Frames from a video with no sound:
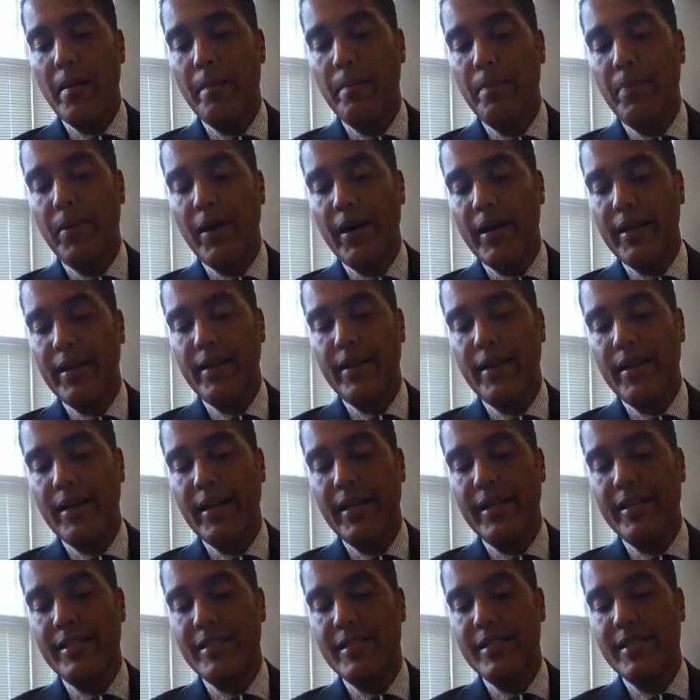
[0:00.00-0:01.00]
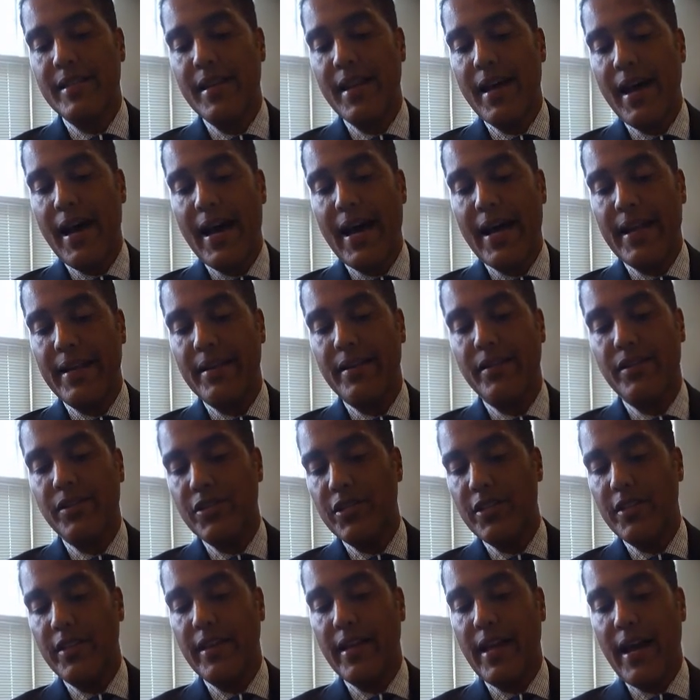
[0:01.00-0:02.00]
But it's not
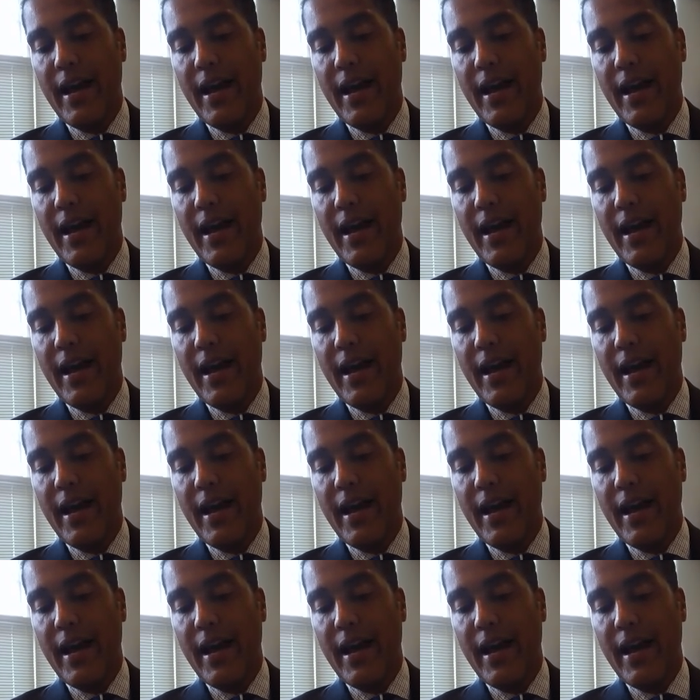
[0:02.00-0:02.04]
to the